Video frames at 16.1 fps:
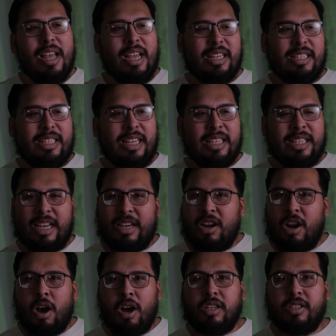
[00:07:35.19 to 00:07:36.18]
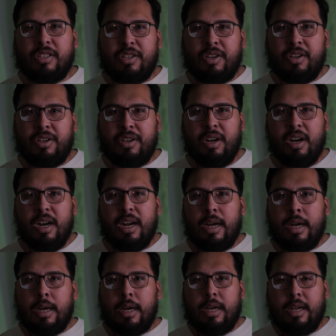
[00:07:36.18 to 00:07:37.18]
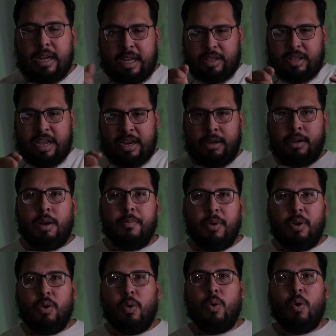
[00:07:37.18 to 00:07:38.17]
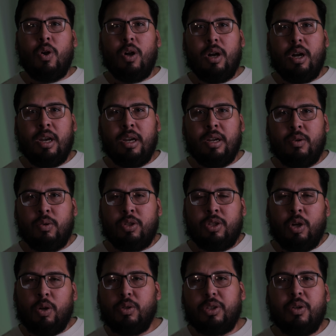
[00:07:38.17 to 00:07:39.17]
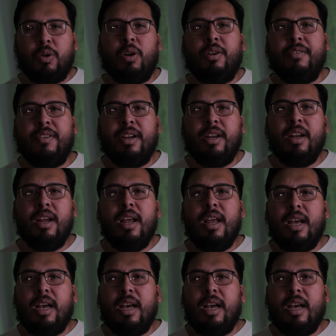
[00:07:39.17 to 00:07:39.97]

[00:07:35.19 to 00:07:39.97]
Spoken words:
It's like an Oster, like that double door little toaster oven.